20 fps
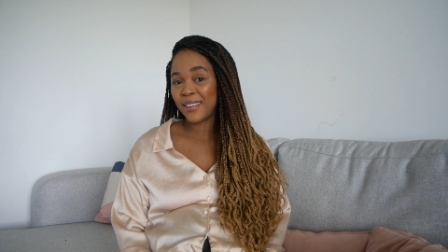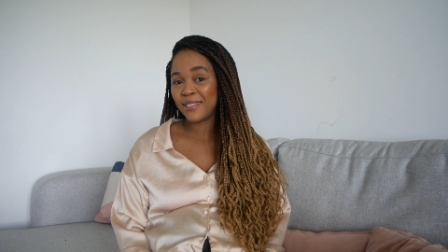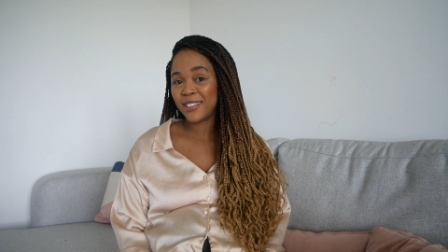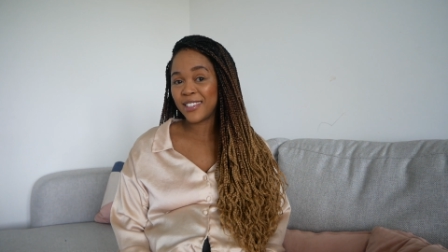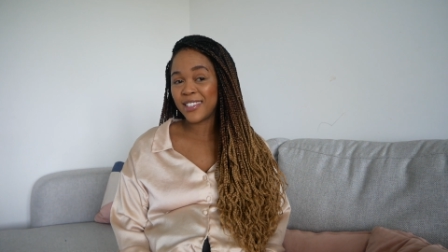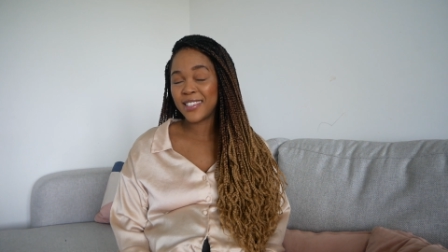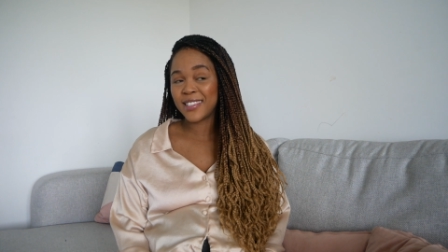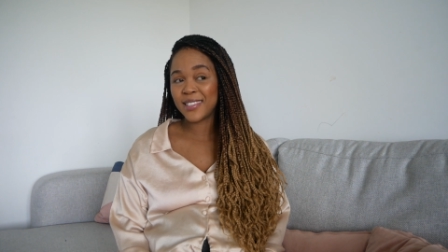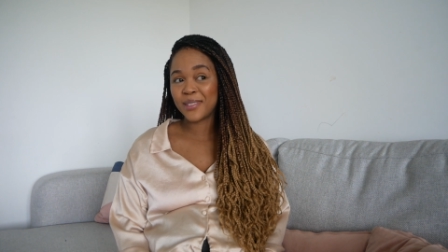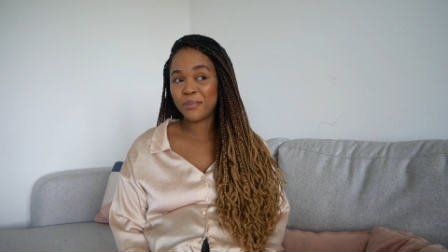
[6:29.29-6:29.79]

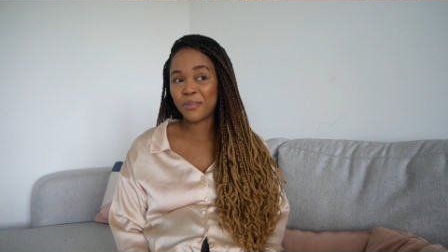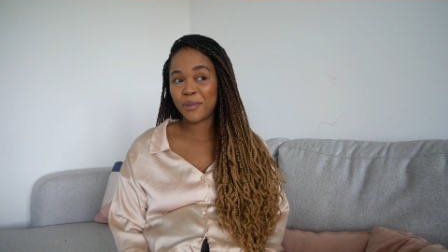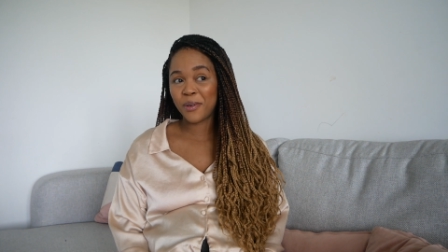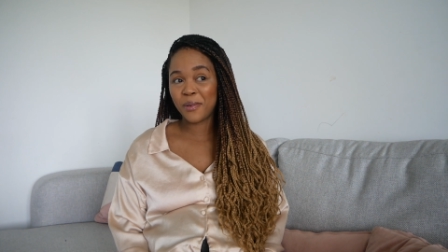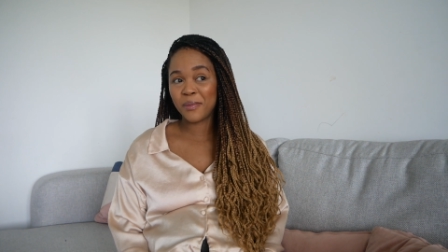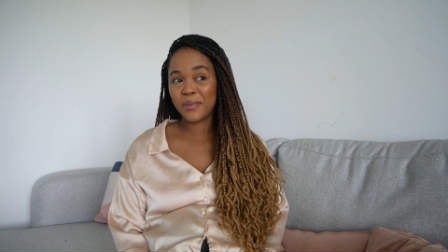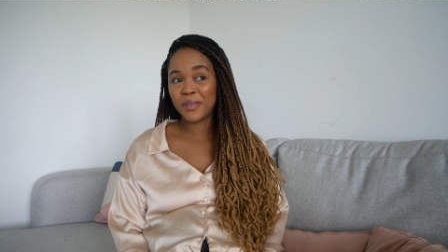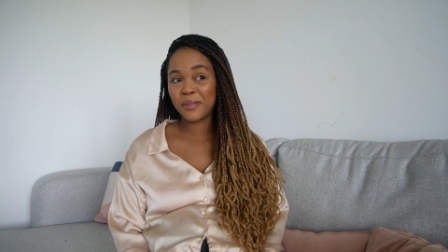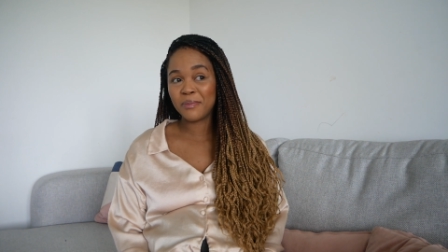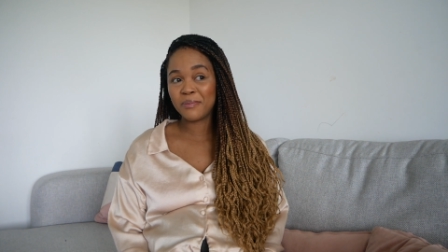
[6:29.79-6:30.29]
which is a
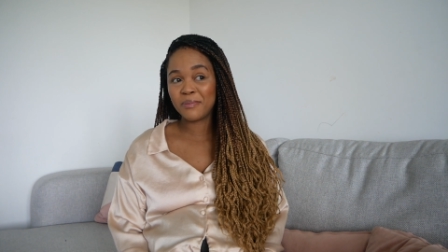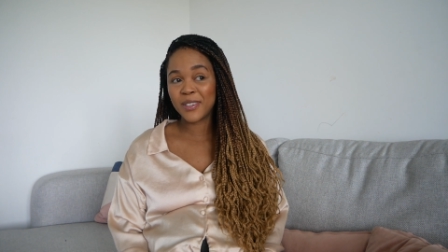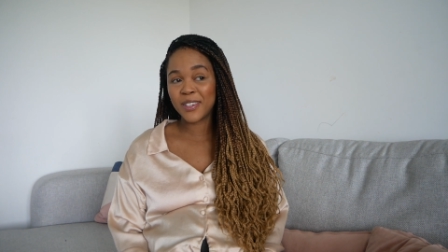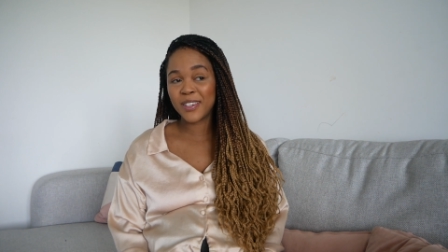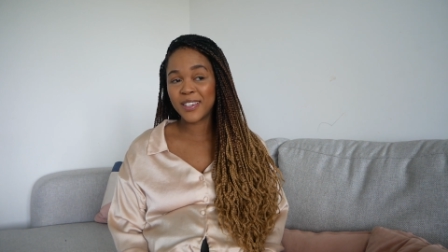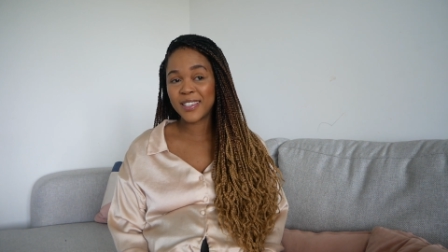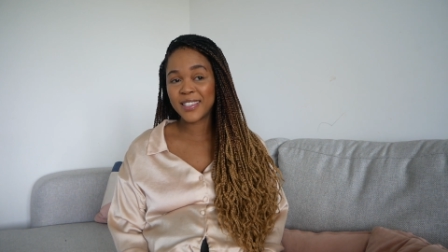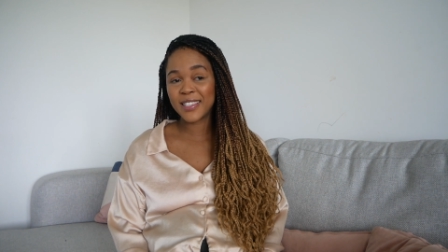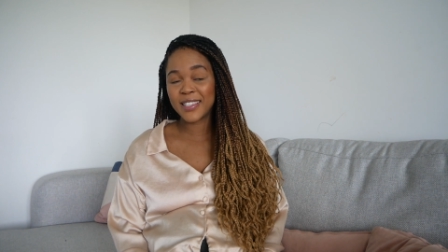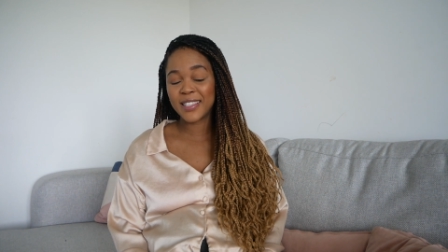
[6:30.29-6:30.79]
problem
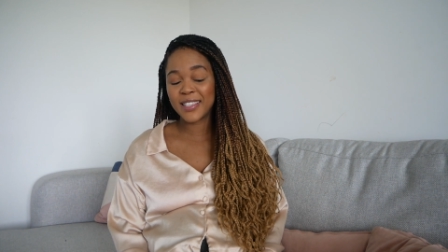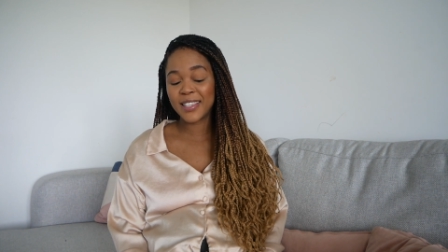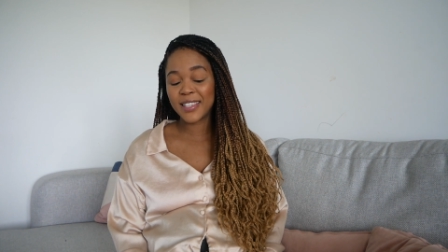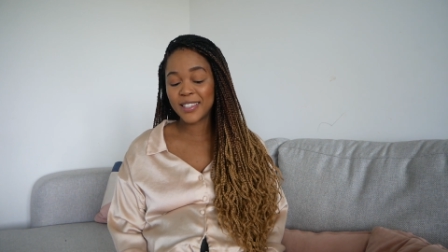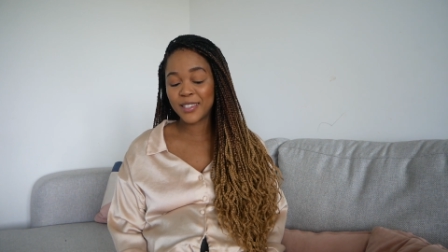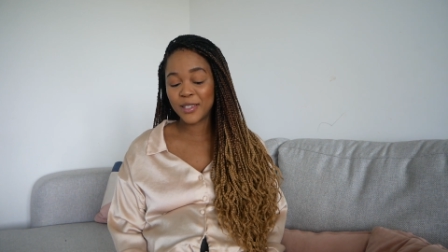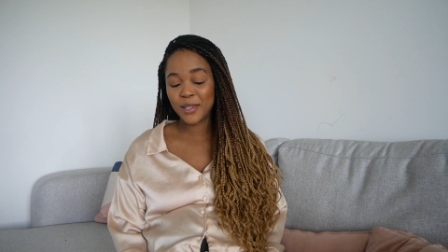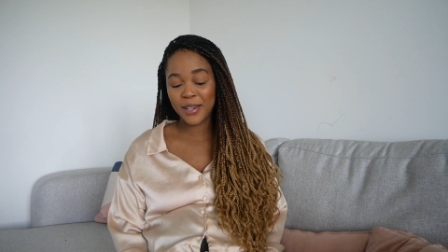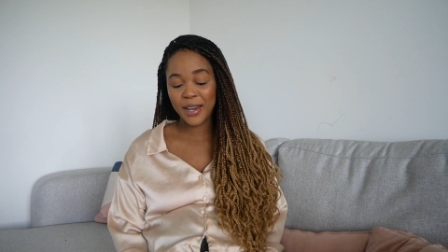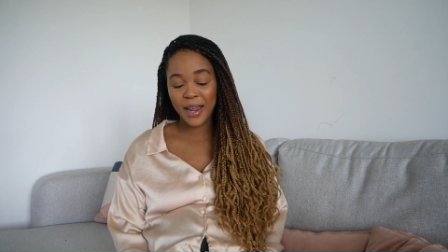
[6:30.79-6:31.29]
because
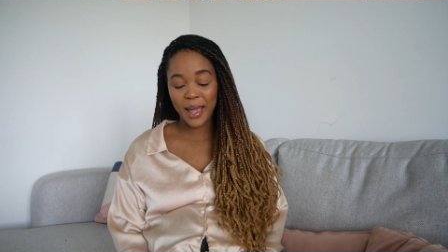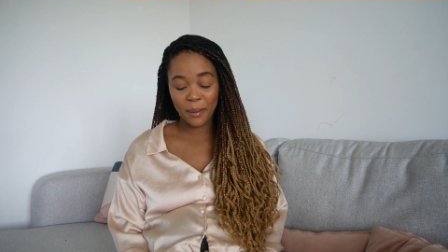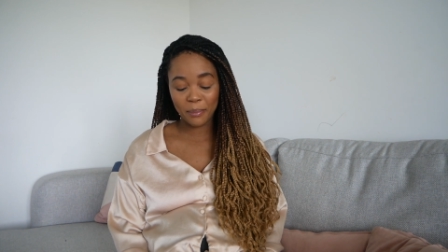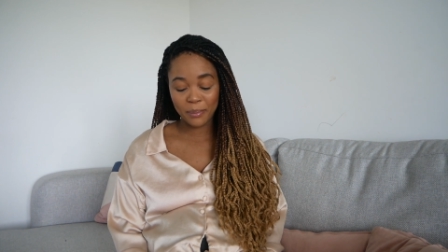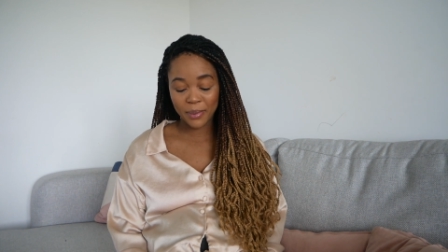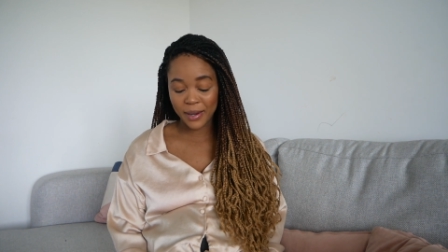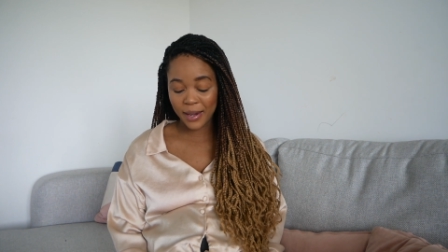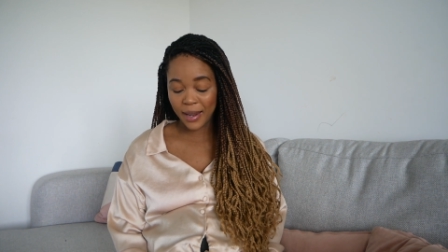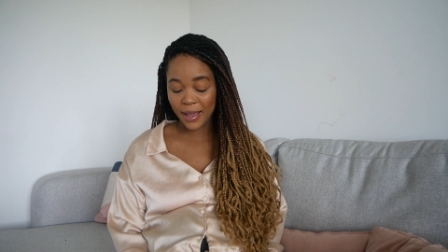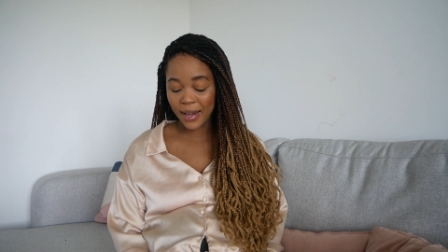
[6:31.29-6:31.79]
this could
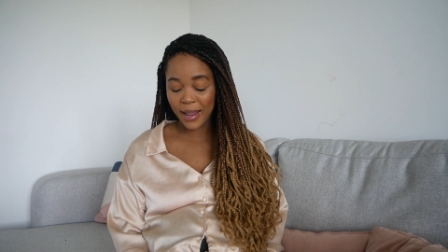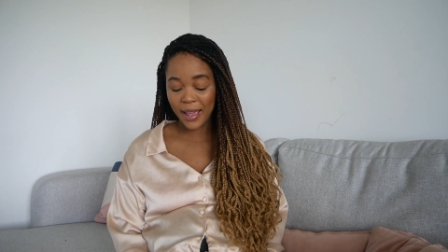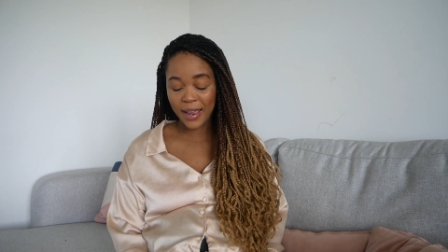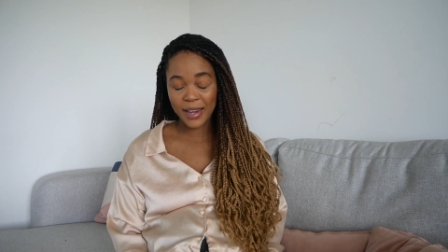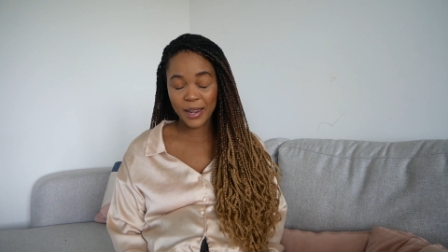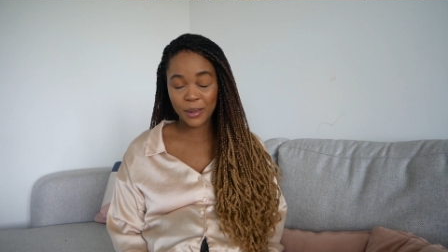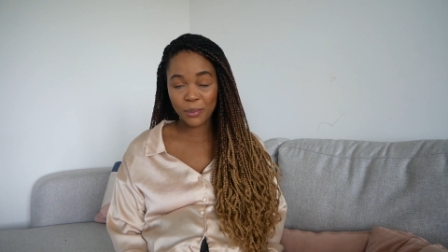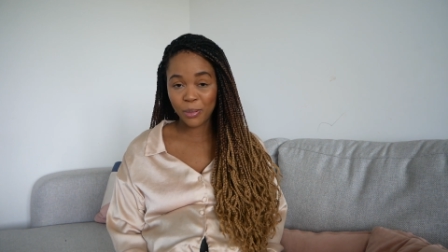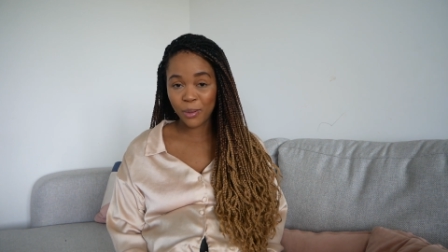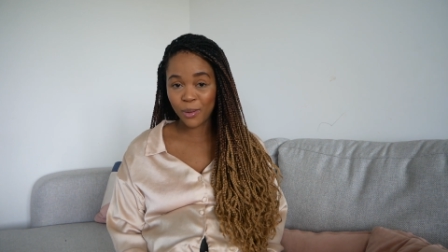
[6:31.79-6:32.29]
happen at
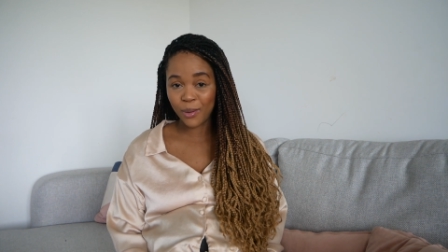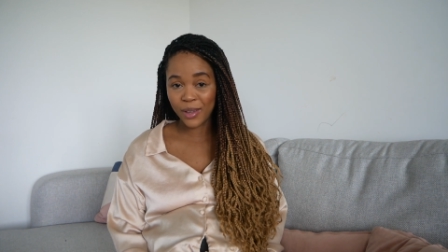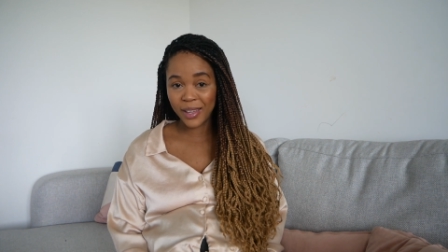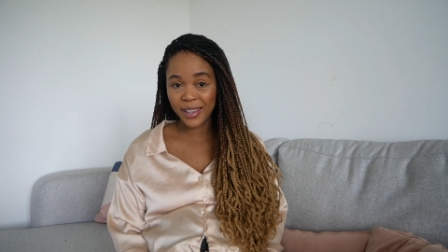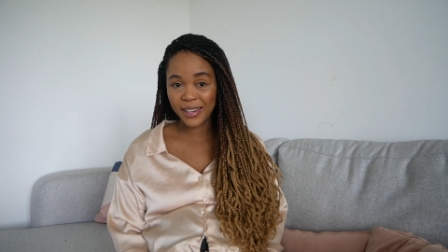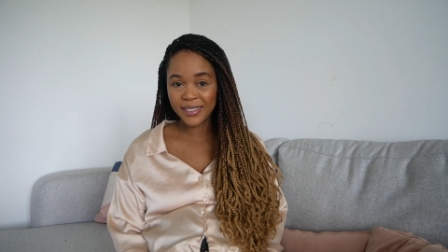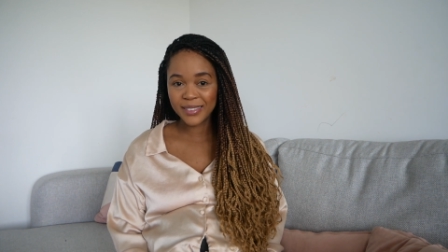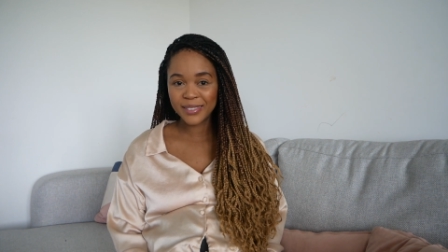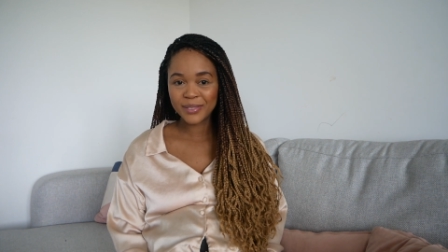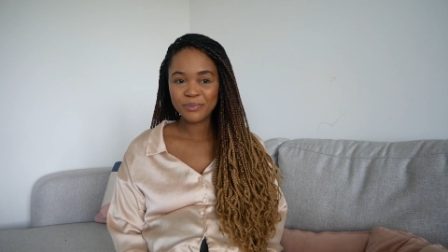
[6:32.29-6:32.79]
any
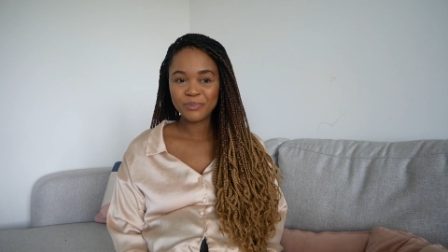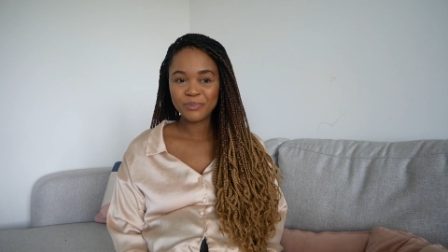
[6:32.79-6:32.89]
point.